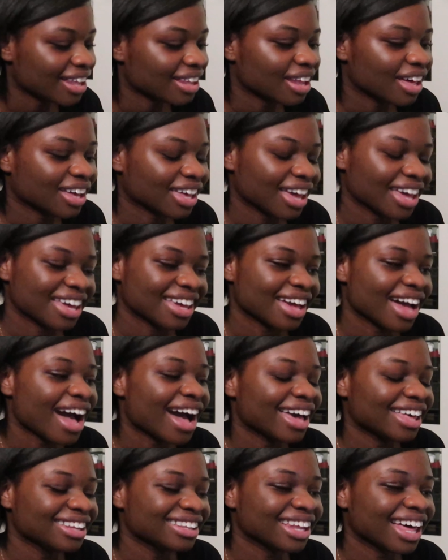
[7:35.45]
I, okay,
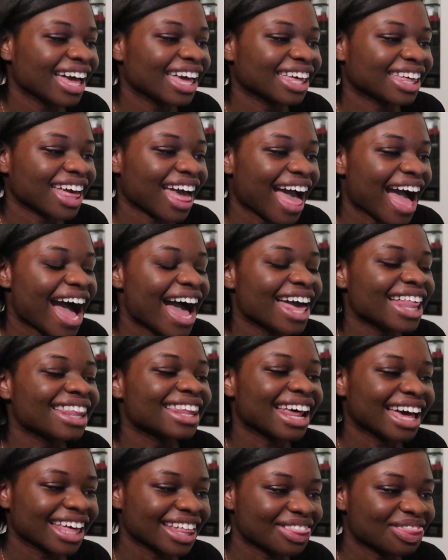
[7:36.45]
I like I
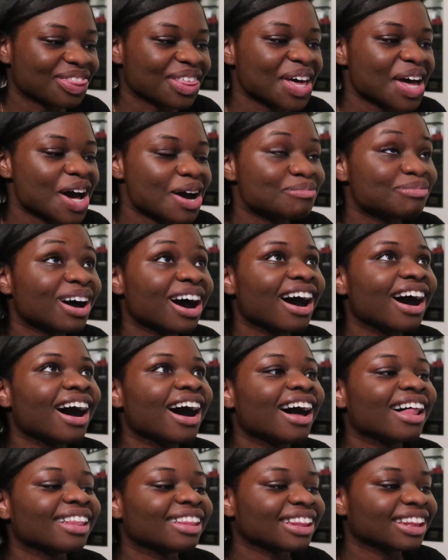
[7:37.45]
like them
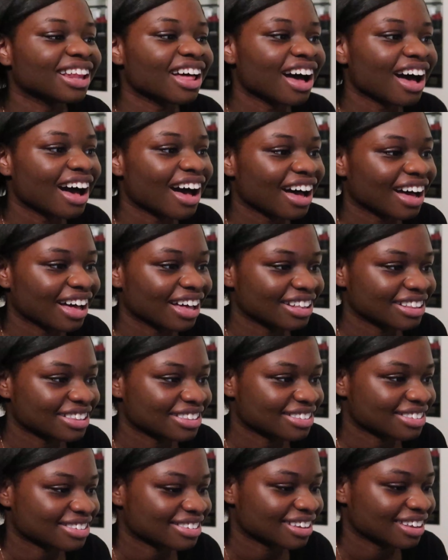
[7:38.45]
a lot,
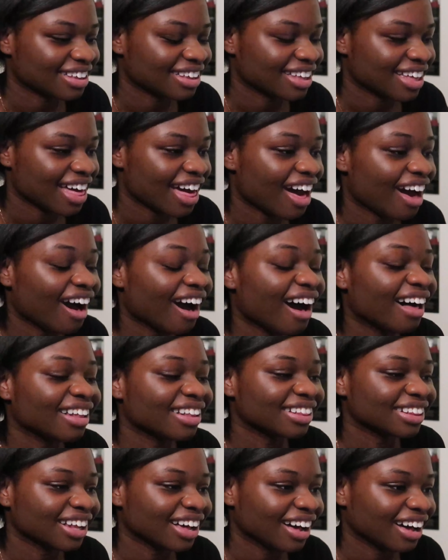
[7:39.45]

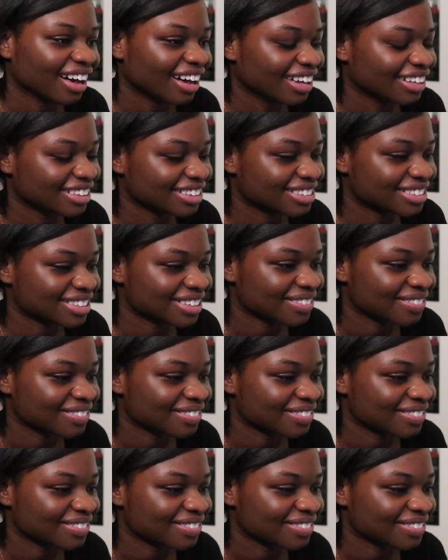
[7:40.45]
a lot.